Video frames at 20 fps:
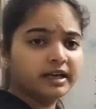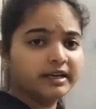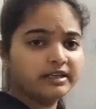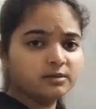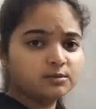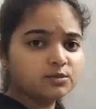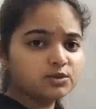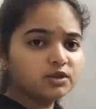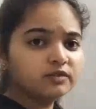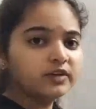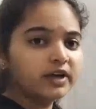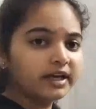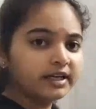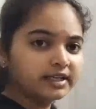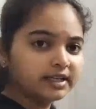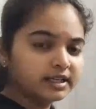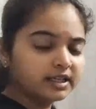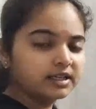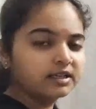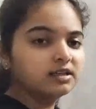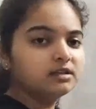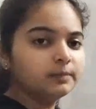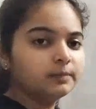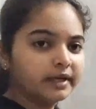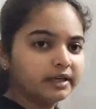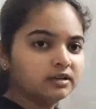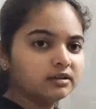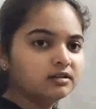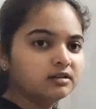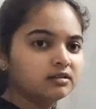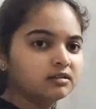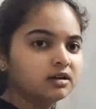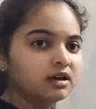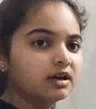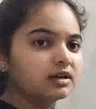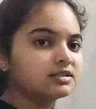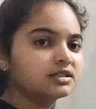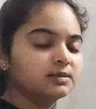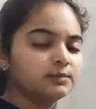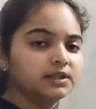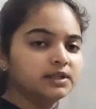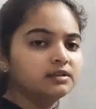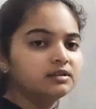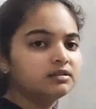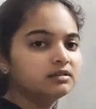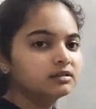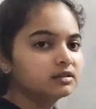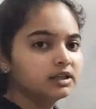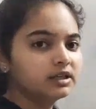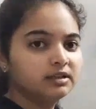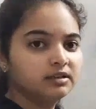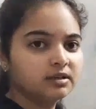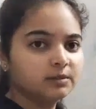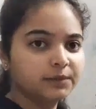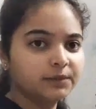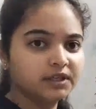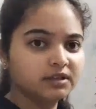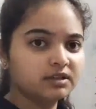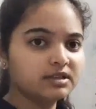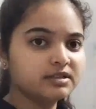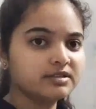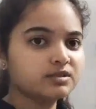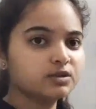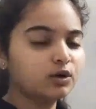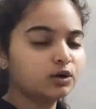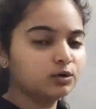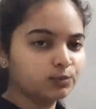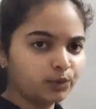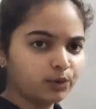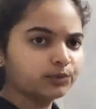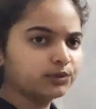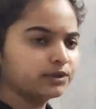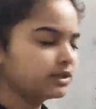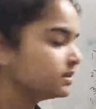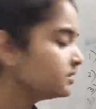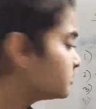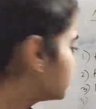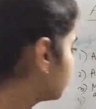atoms of identical matter are similar in appearance or properties.